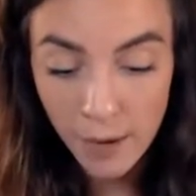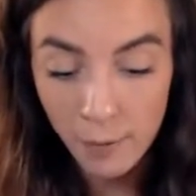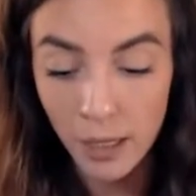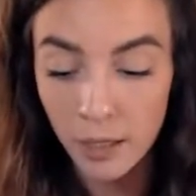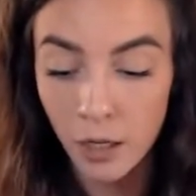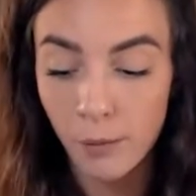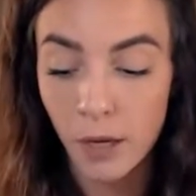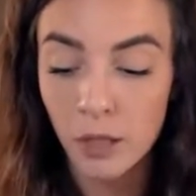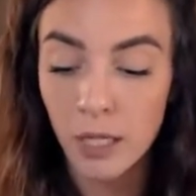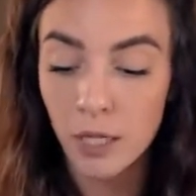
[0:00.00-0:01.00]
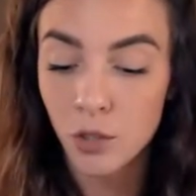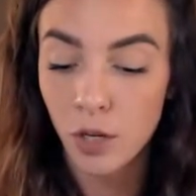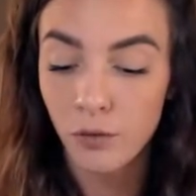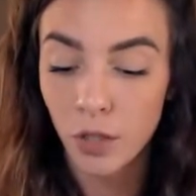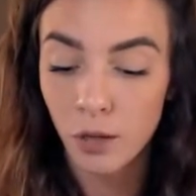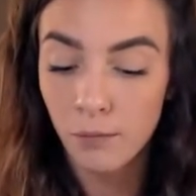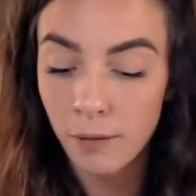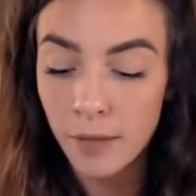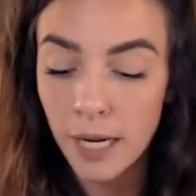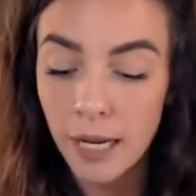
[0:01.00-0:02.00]
Be clear about the nature of your
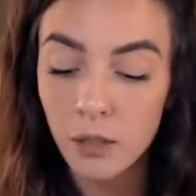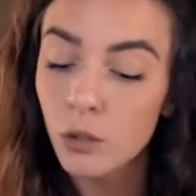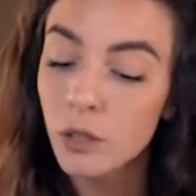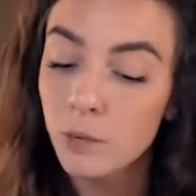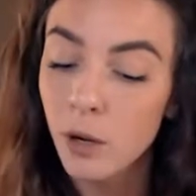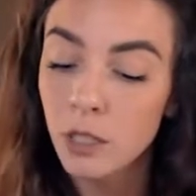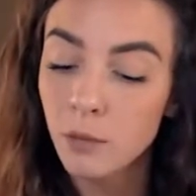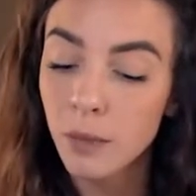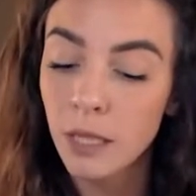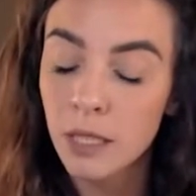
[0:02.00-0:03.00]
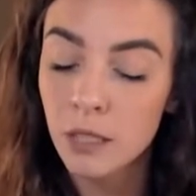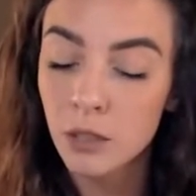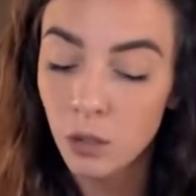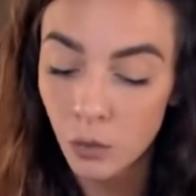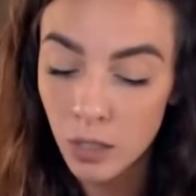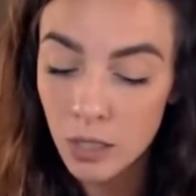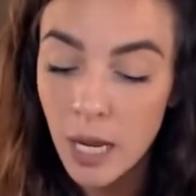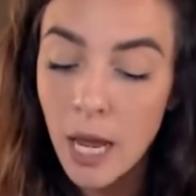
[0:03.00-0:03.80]
commitment and your responsibility to it.